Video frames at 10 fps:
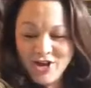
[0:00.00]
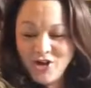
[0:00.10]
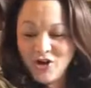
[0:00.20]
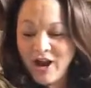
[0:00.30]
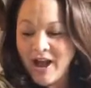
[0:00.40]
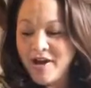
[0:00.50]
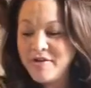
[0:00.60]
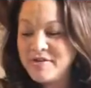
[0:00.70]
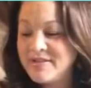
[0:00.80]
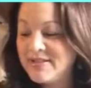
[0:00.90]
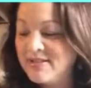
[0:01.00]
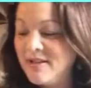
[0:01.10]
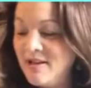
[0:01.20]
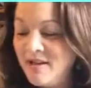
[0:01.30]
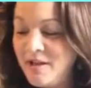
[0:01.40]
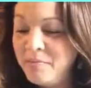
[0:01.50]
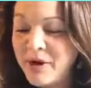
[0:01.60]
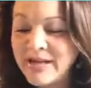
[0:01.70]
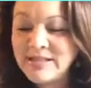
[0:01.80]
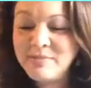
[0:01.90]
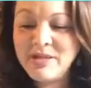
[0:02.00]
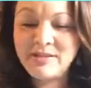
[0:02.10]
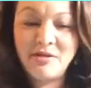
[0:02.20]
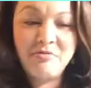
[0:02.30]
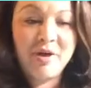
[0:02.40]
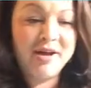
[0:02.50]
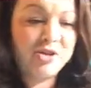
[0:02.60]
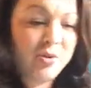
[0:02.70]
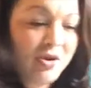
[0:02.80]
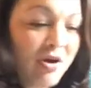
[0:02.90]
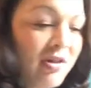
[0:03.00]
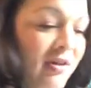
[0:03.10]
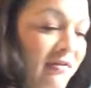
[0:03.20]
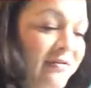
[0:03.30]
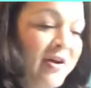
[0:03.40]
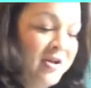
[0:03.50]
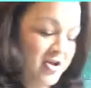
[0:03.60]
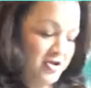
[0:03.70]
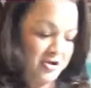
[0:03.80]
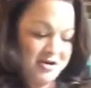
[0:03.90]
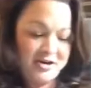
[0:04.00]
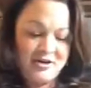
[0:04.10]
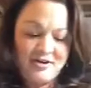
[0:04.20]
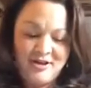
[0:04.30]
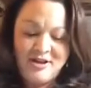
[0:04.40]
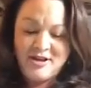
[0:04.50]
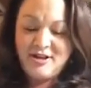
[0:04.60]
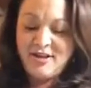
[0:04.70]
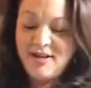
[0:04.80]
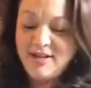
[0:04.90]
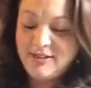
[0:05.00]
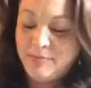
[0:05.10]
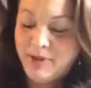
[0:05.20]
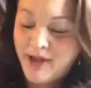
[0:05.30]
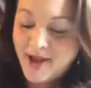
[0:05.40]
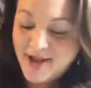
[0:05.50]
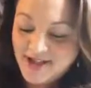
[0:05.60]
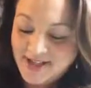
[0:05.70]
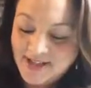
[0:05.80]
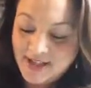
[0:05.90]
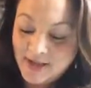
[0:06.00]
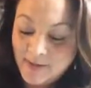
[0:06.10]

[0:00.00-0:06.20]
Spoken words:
Your house impressed me so much with all of your cleaning supplies.